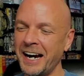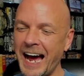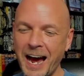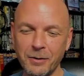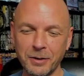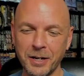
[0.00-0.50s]

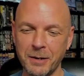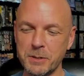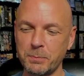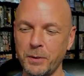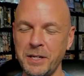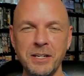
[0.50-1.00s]
Out comes
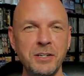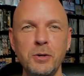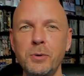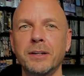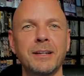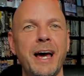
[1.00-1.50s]
Priest. You
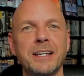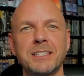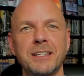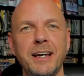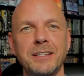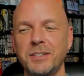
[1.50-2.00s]
knew it last
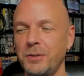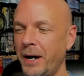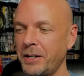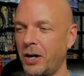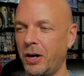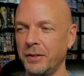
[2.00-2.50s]
night, too. I
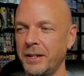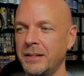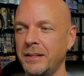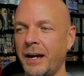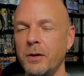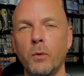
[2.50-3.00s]
called it in
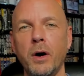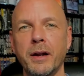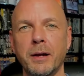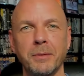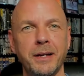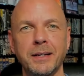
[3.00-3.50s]
night one.
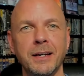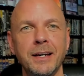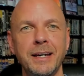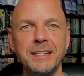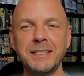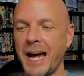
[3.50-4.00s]
I'm like,
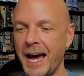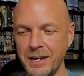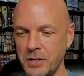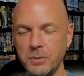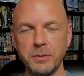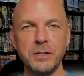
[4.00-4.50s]
he's got
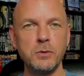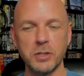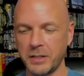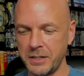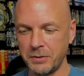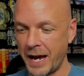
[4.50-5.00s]
new.
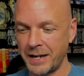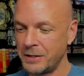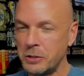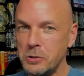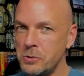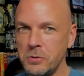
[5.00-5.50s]
Usually you got
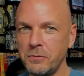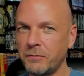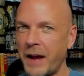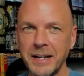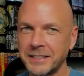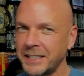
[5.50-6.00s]
new
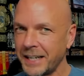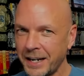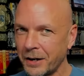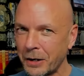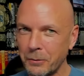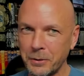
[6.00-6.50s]
fancy
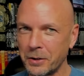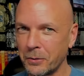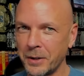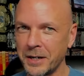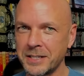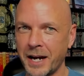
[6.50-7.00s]
gear when you're going to
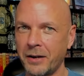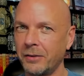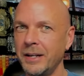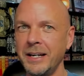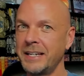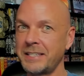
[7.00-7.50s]
win a title.
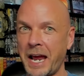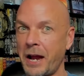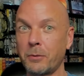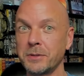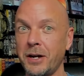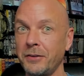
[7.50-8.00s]
His hair
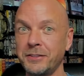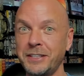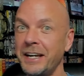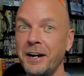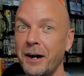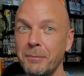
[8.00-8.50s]
was all
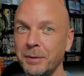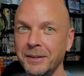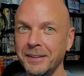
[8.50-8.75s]
did up.